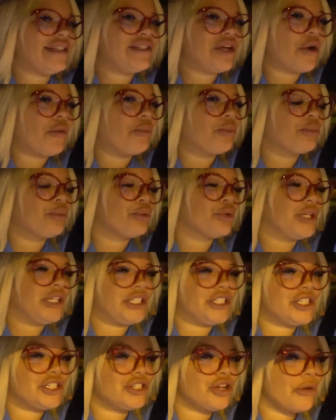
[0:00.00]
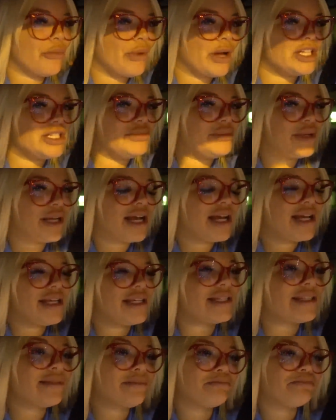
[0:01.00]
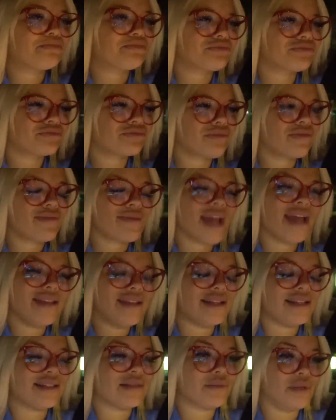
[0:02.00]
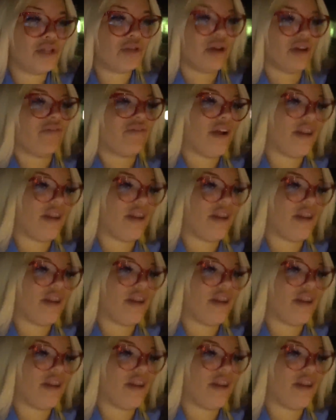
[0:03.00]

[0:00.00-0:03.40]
don't preach so much, because I think that's something you gotta